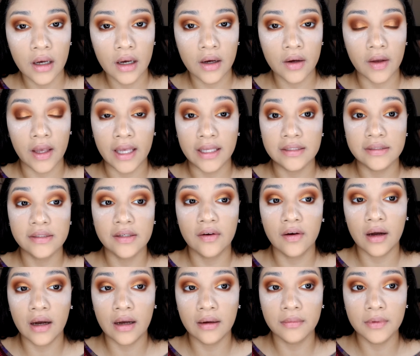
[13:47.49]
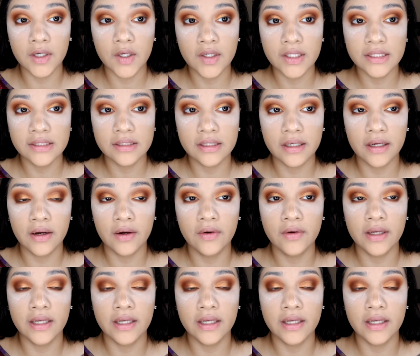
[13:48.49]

Okay, so I'm going to go